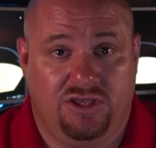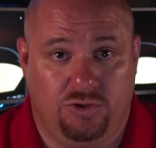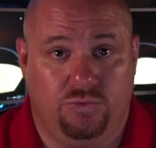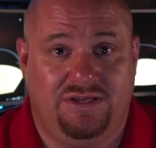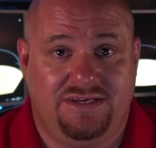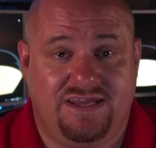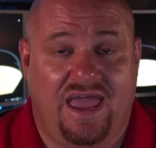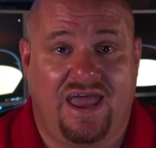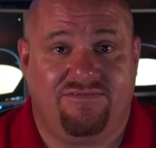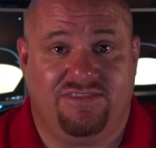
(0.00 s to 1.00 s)
You need to
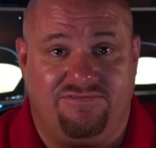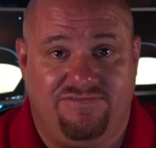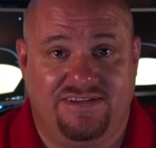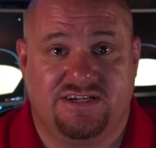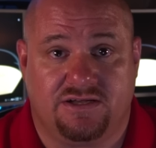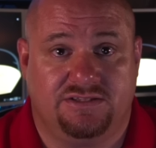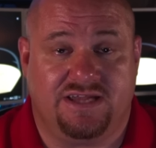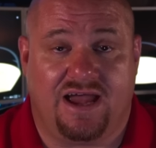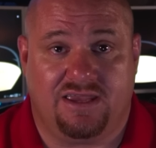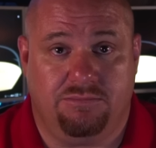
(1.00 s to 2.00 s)
have the physical
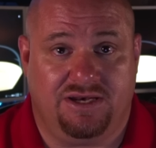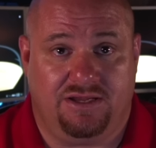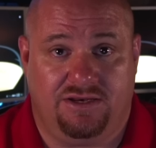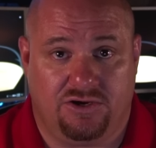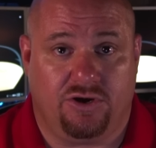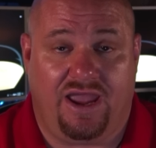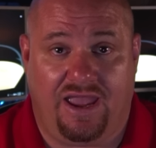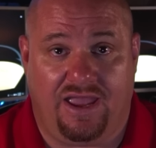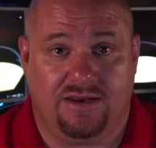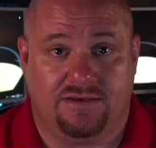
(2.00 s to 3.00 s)
document in your
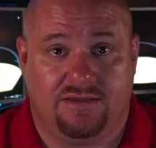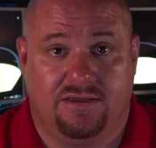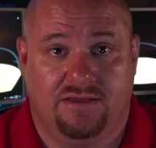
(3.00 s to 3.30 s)
hand.